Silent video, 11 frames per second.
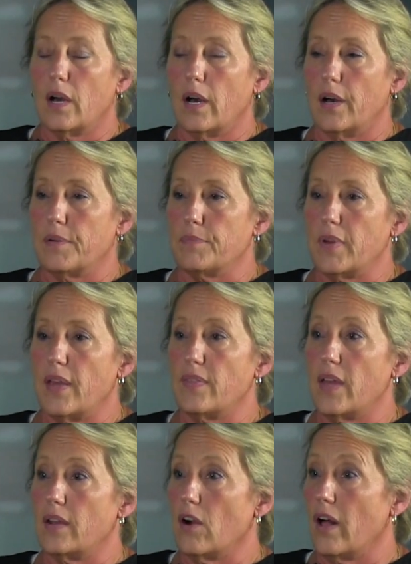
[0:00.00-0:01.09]
Um, and
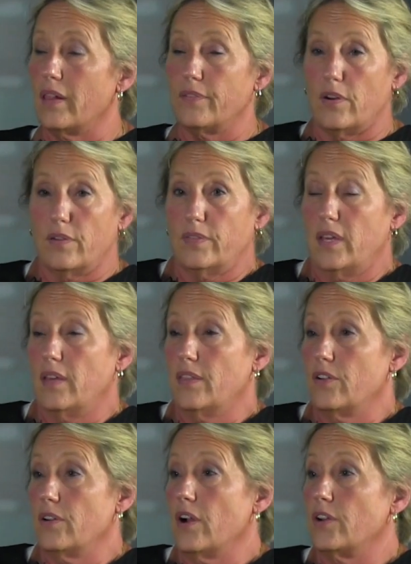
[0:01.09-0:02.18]
then all of, they
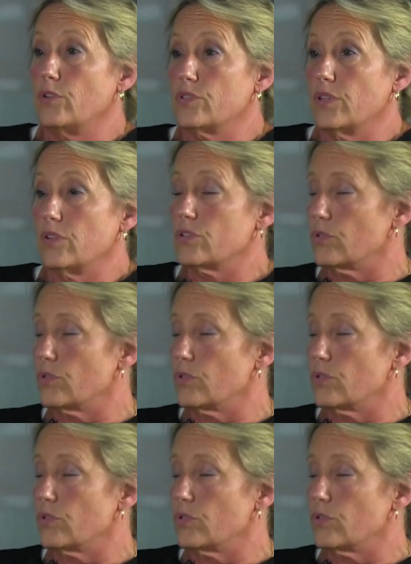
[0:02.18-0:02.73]
either are using their